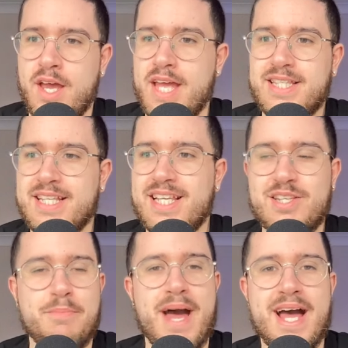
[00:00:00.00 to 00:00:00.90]
It
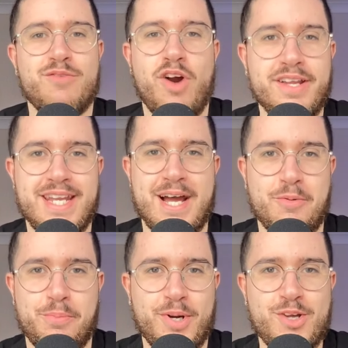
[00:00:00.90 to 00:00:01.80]
doesn't matter right
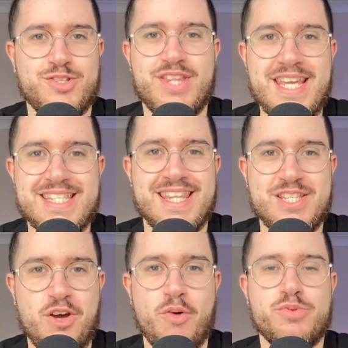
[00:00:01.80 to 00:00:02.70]
now, because these are the
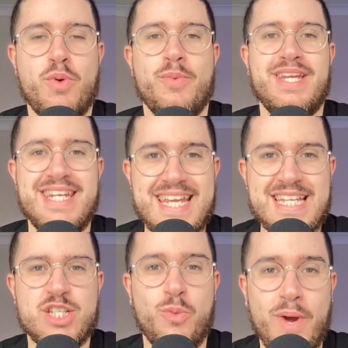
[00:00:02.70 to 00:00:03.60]
times where we
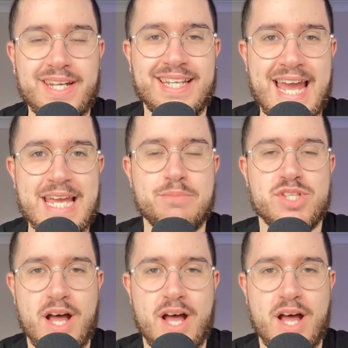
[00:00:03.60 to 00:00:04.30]
need to win games.